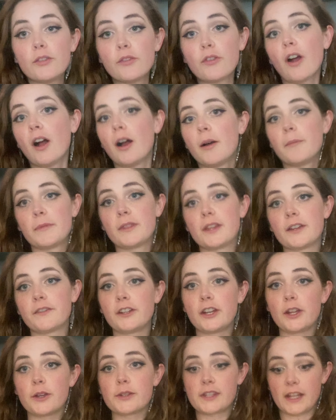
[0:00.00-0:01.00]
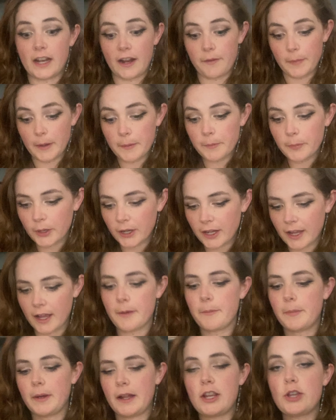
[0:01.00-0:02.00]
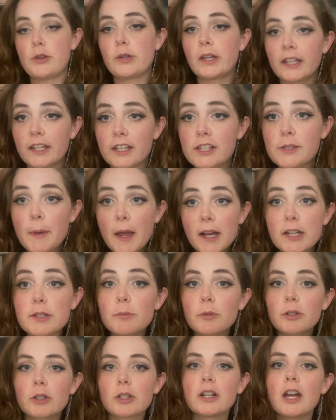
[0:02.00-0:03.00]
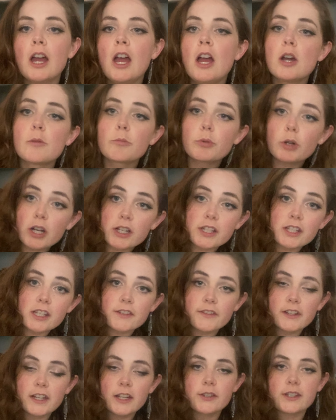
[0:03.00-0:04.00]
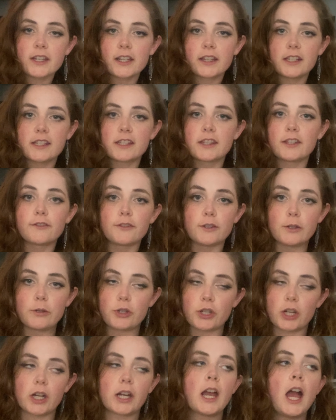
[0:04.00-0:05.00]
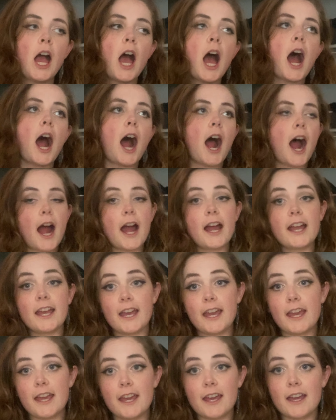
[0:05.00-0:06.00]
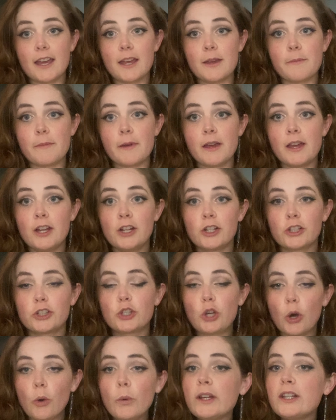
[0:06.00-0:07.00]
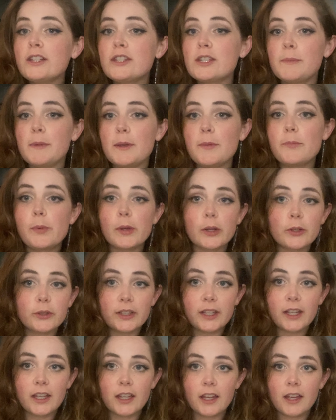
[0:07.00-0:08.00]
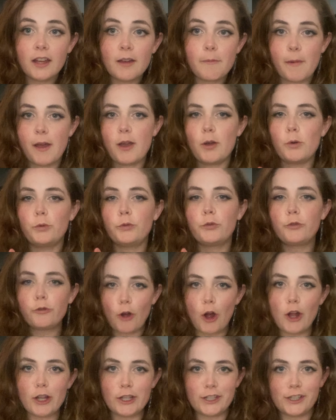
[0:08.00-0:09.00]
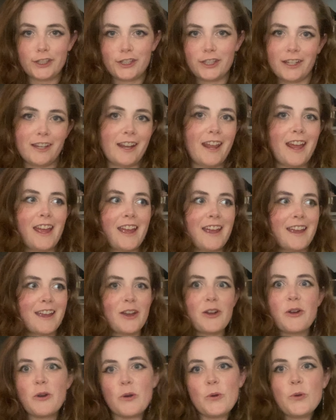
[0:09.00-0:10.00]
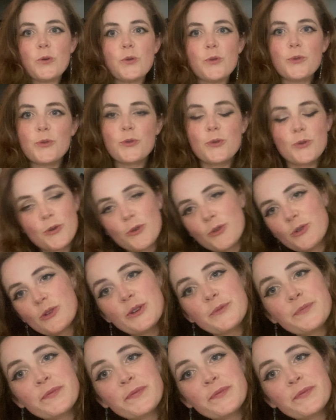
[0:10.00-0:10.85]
from the videos that I've been putting up, but you can expect more process videos like this in the future. I am going to be building my own font today. Ooh.